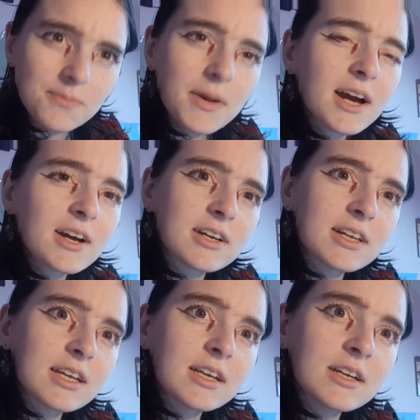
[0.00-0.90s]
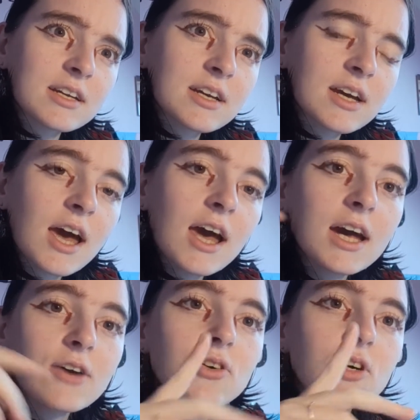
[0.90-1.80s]
apparently, it
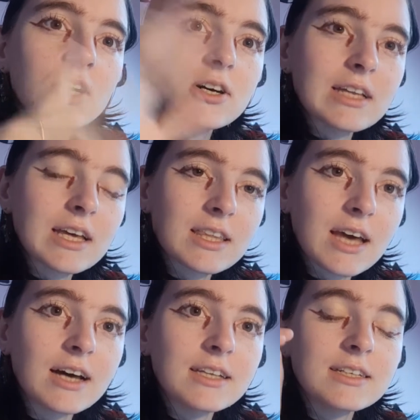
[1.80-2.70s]
will go like that.